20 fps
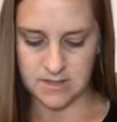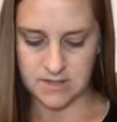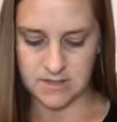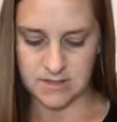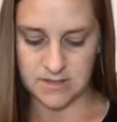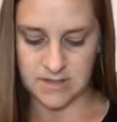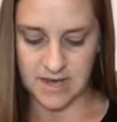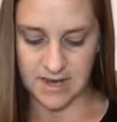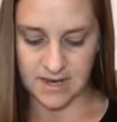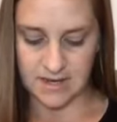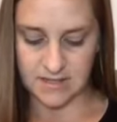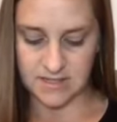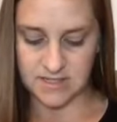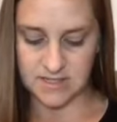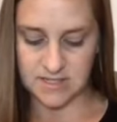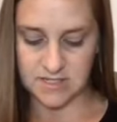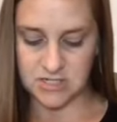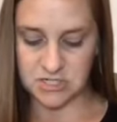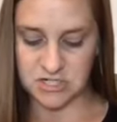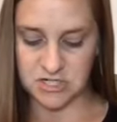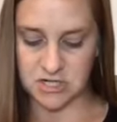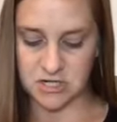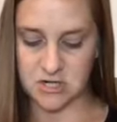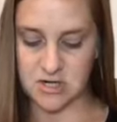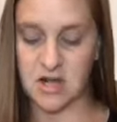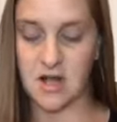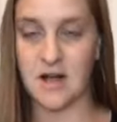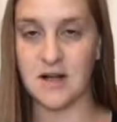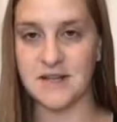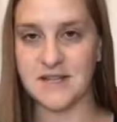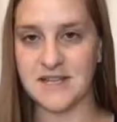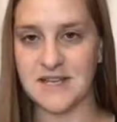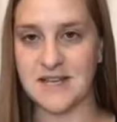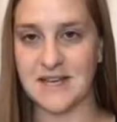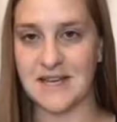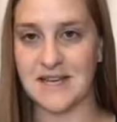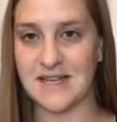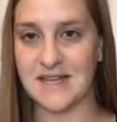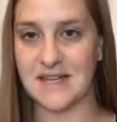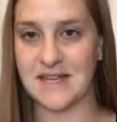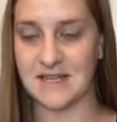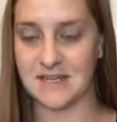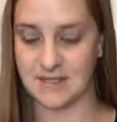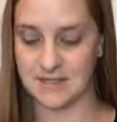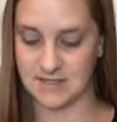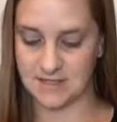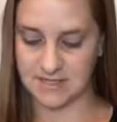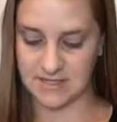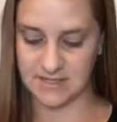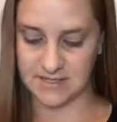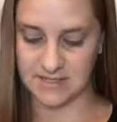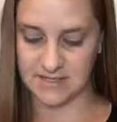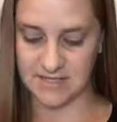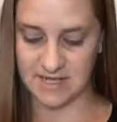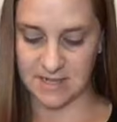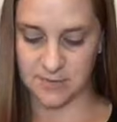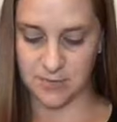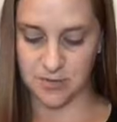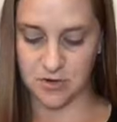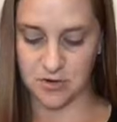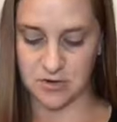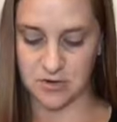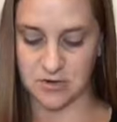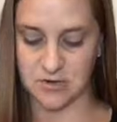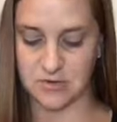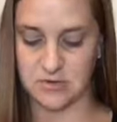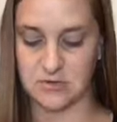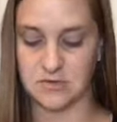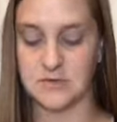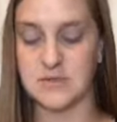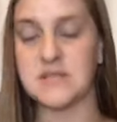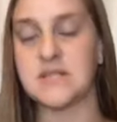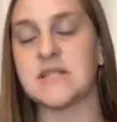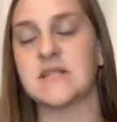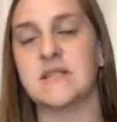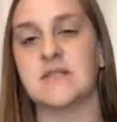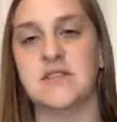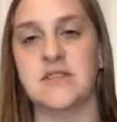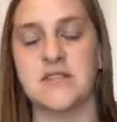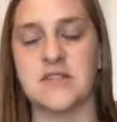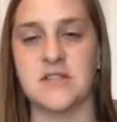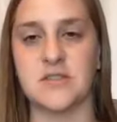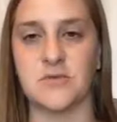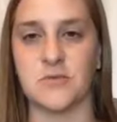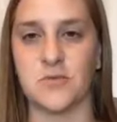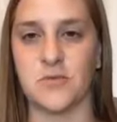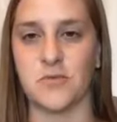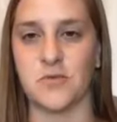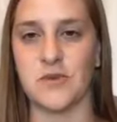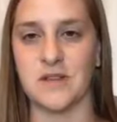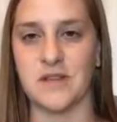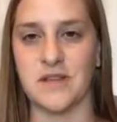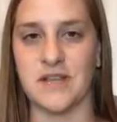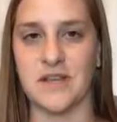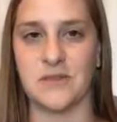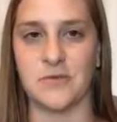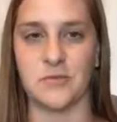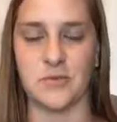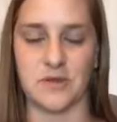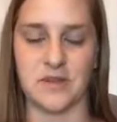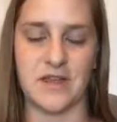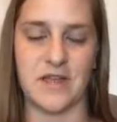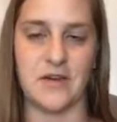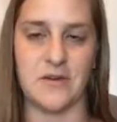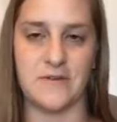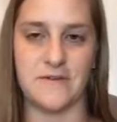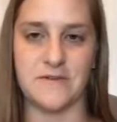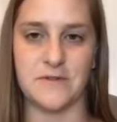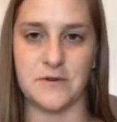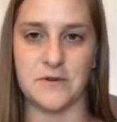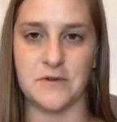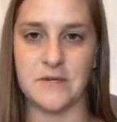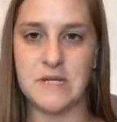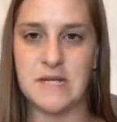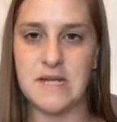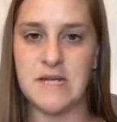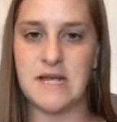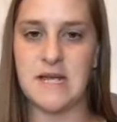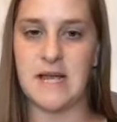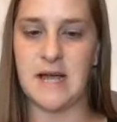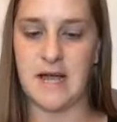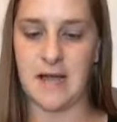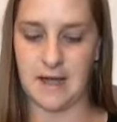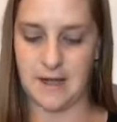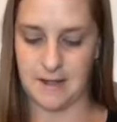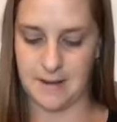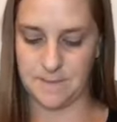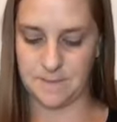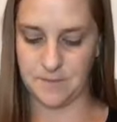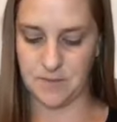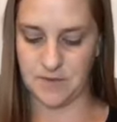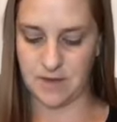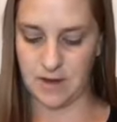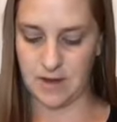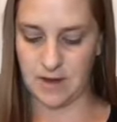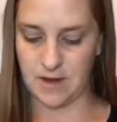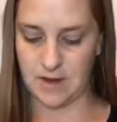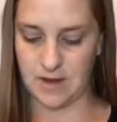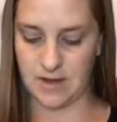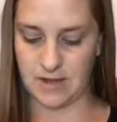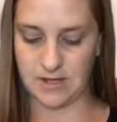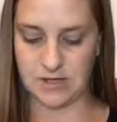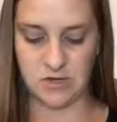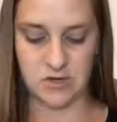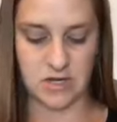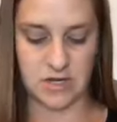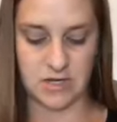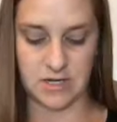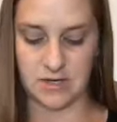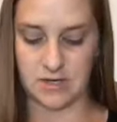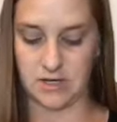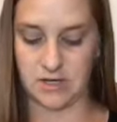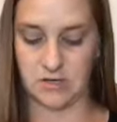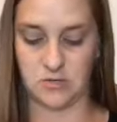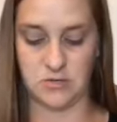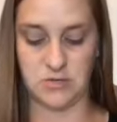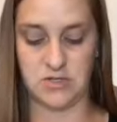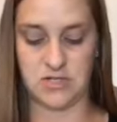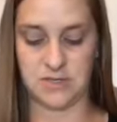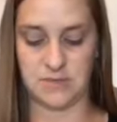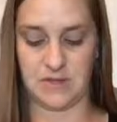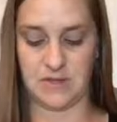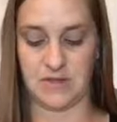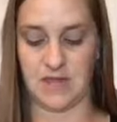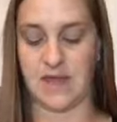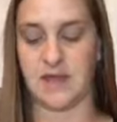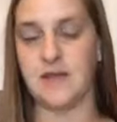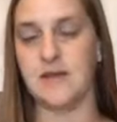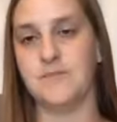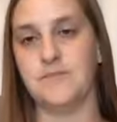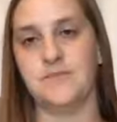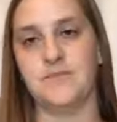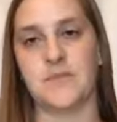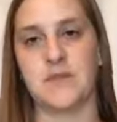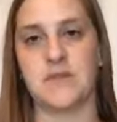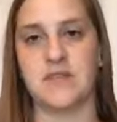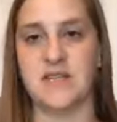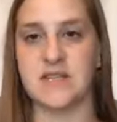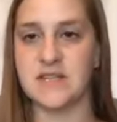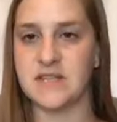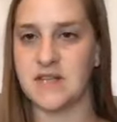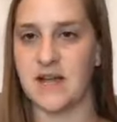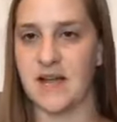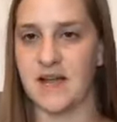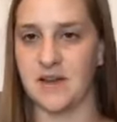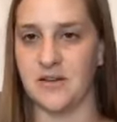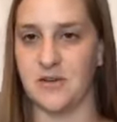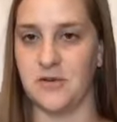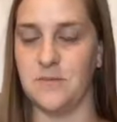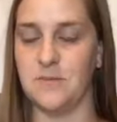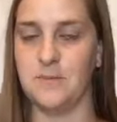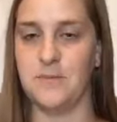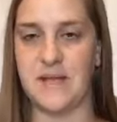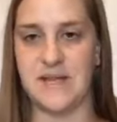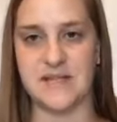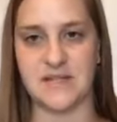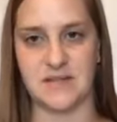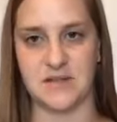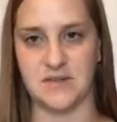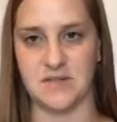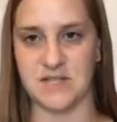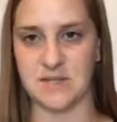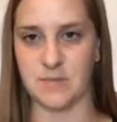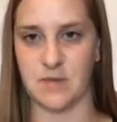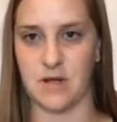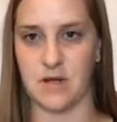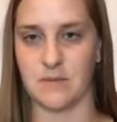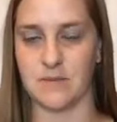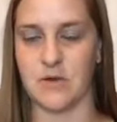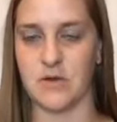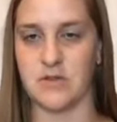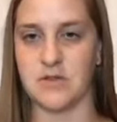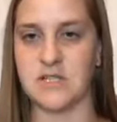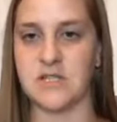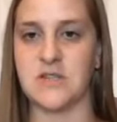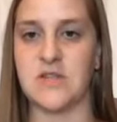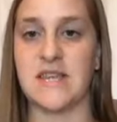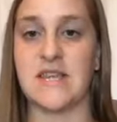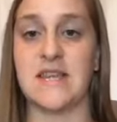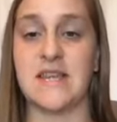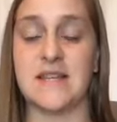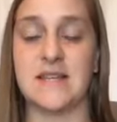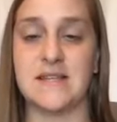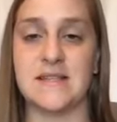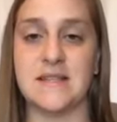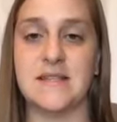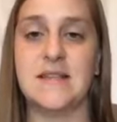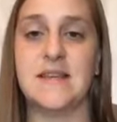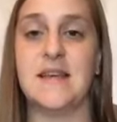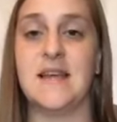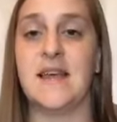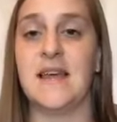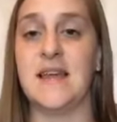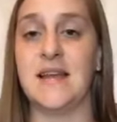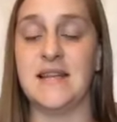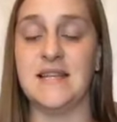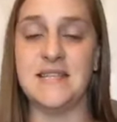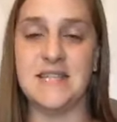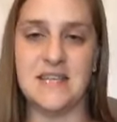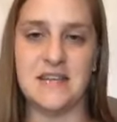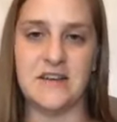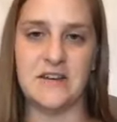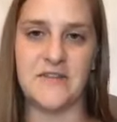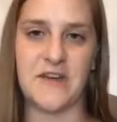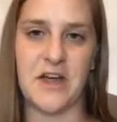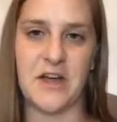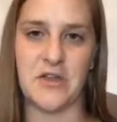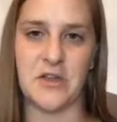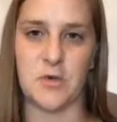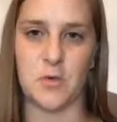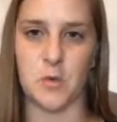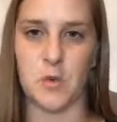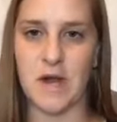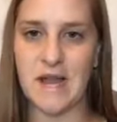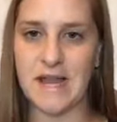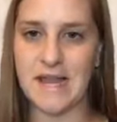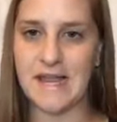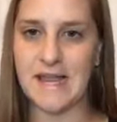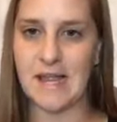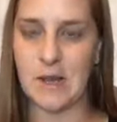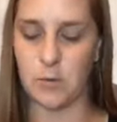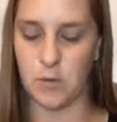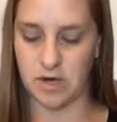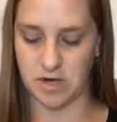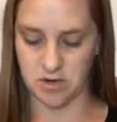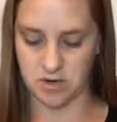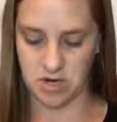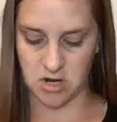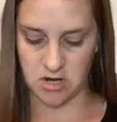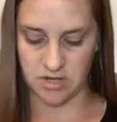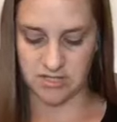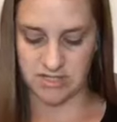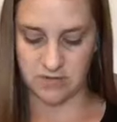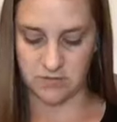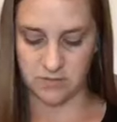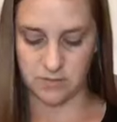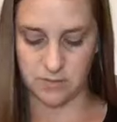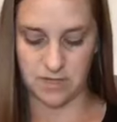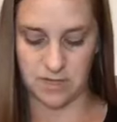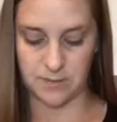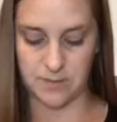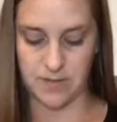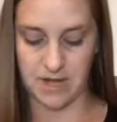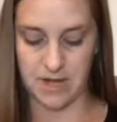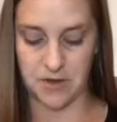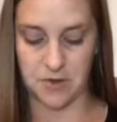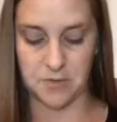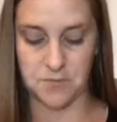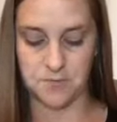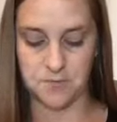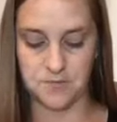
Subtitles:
Next, share content ideas and sample articles. This is really, really helpful. You can do something like this title based on this blog post so they can get an idea of how you write and what your content will be about.